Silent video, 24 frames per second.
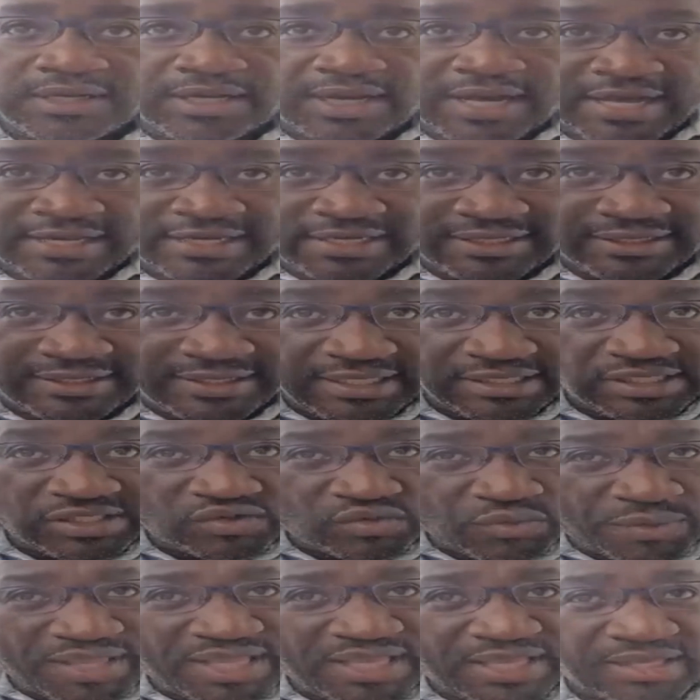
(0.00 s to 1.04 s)
And in this
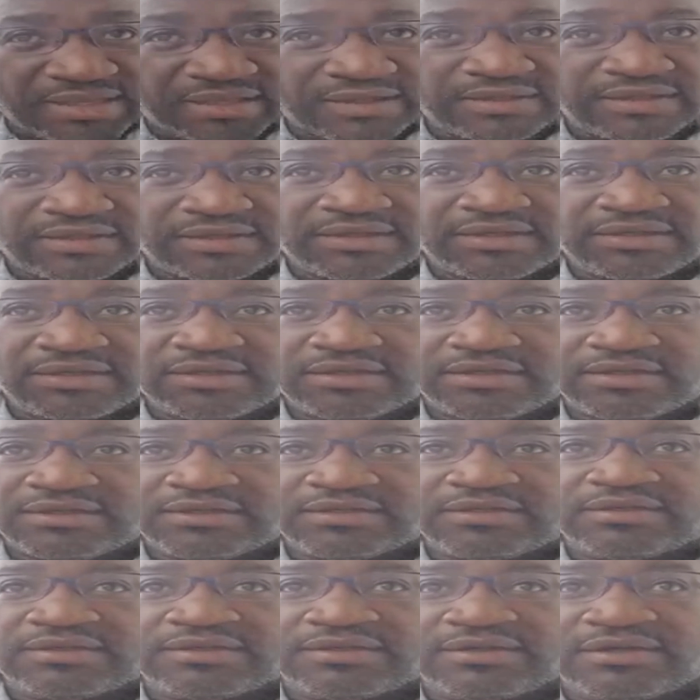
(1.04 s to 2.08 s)
way,
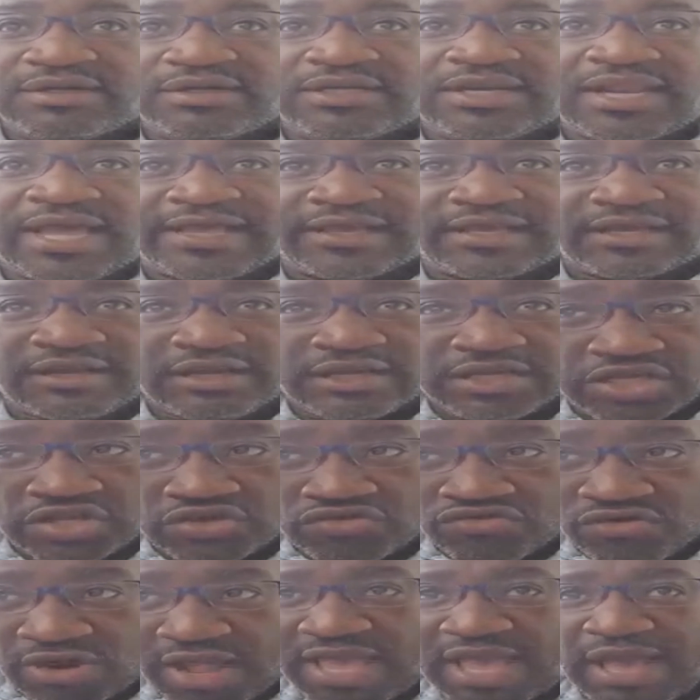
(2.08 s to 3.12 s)
like
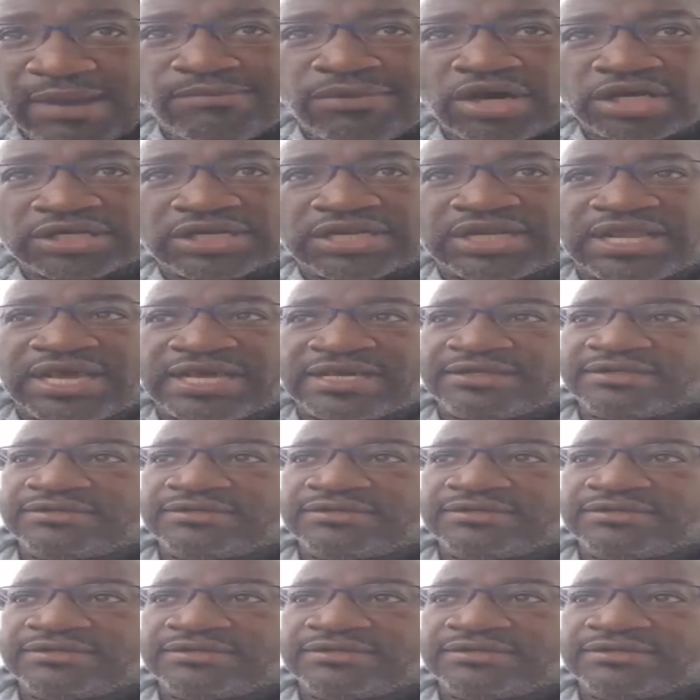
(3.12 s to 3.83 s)
Uriah Butler